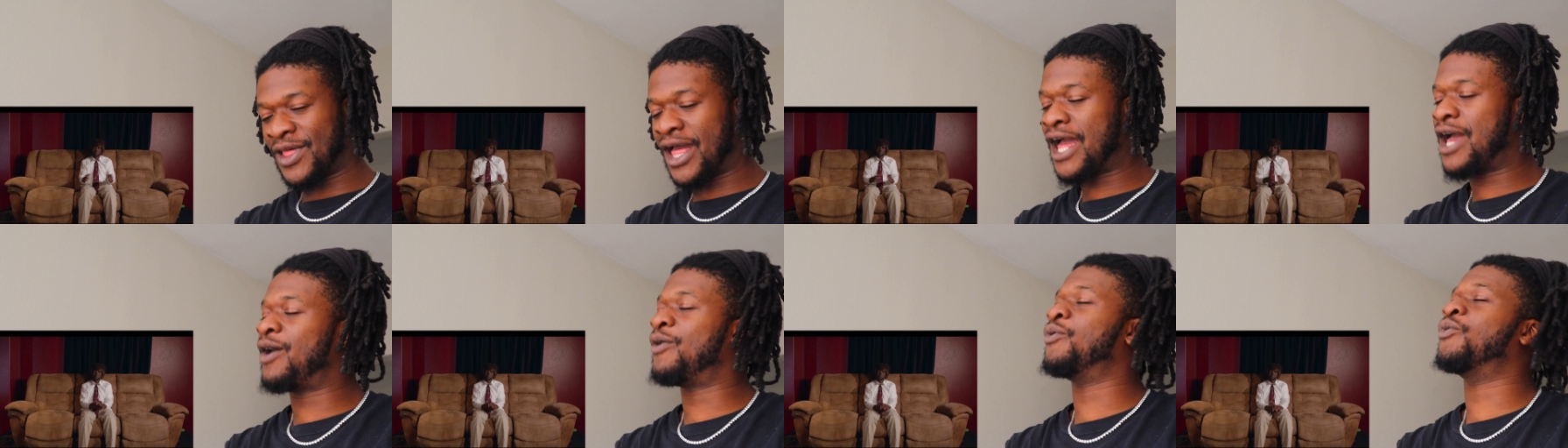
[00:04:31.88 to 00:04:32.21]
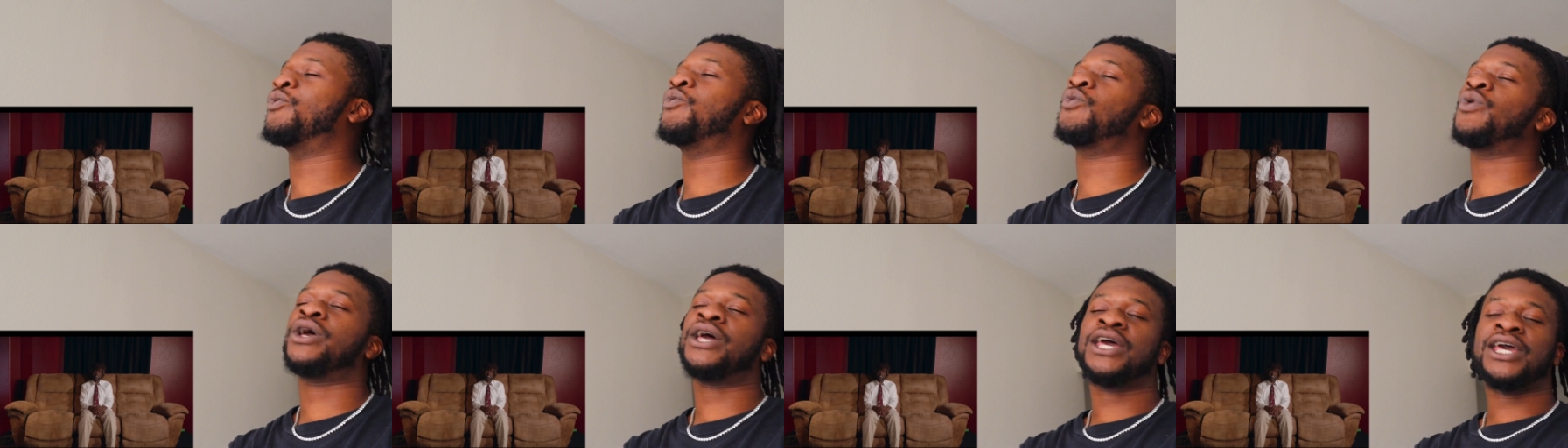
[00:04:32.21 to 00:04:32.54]
That
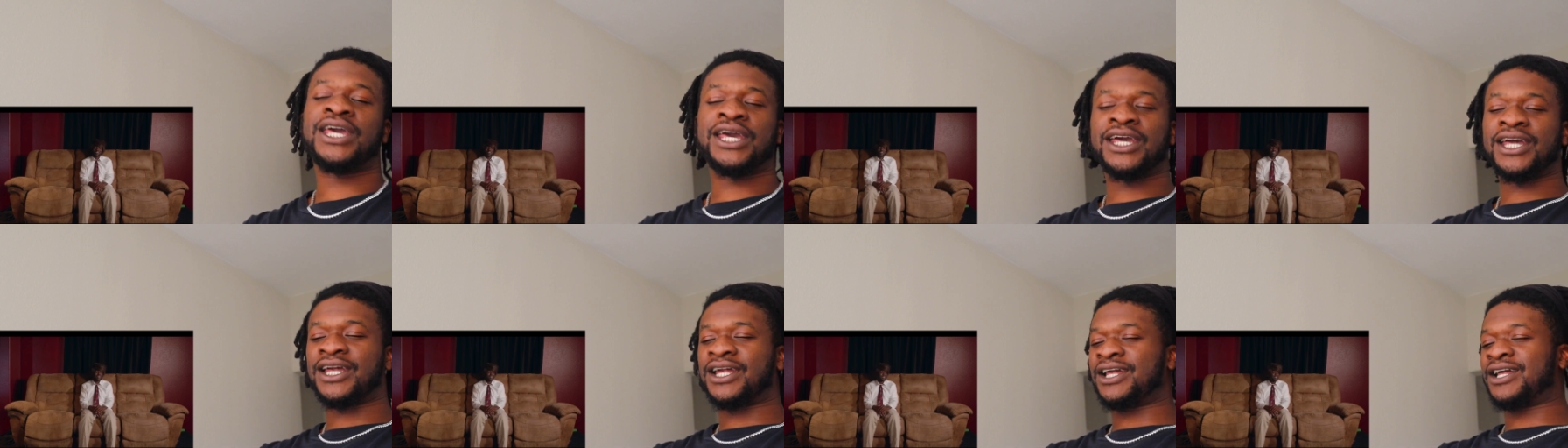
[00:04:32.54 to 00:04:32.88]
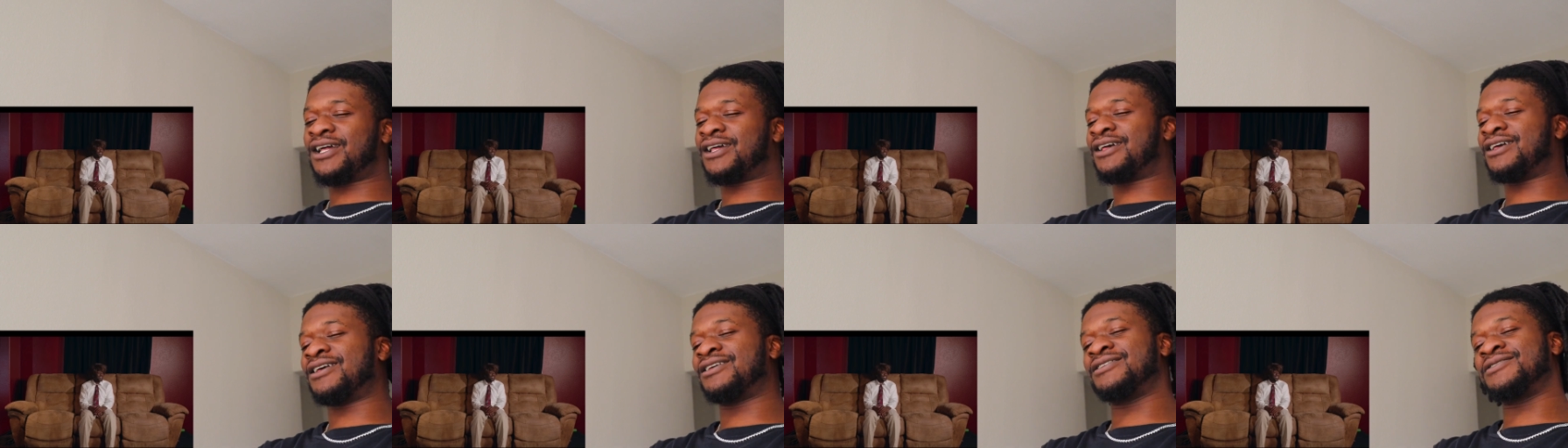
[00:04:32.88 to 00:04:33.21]

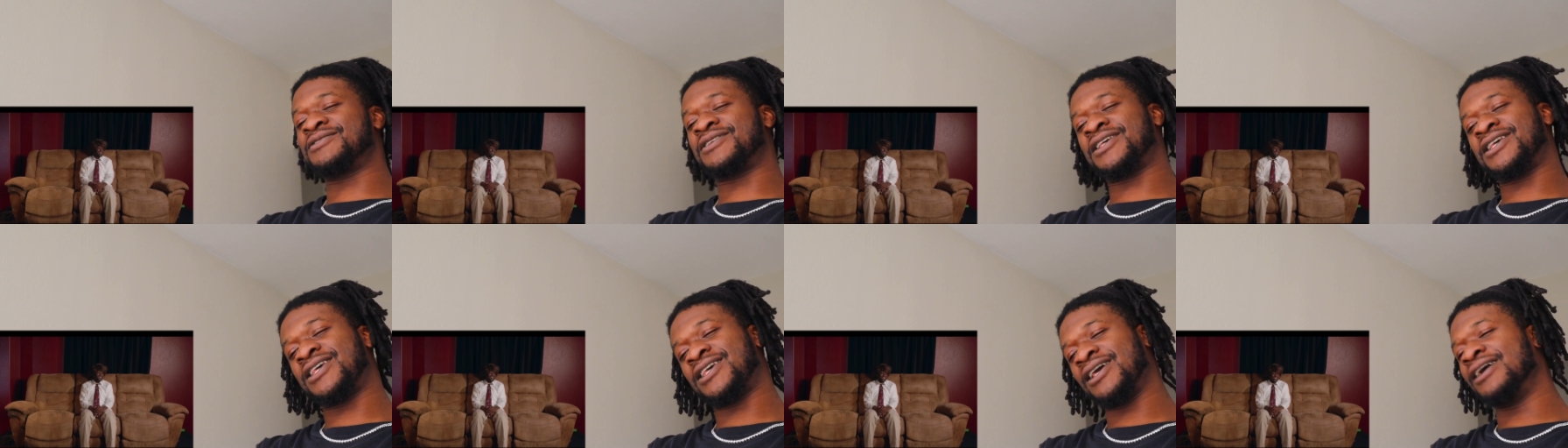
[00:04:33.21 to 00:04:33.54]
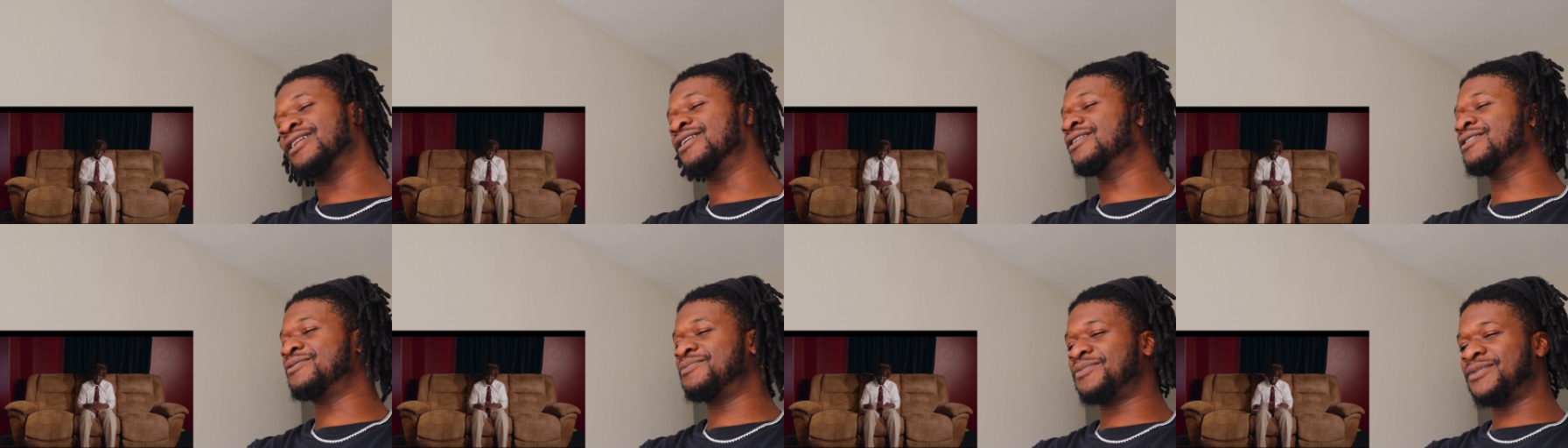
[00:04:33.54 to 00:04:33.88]
wig is
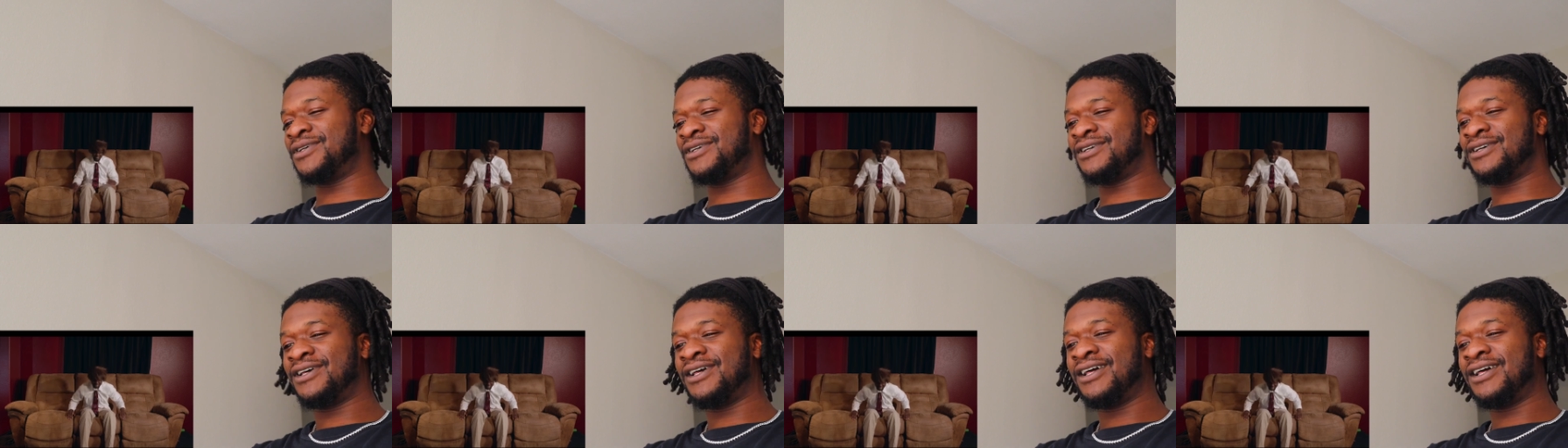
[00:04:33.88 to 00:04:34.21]
killing me.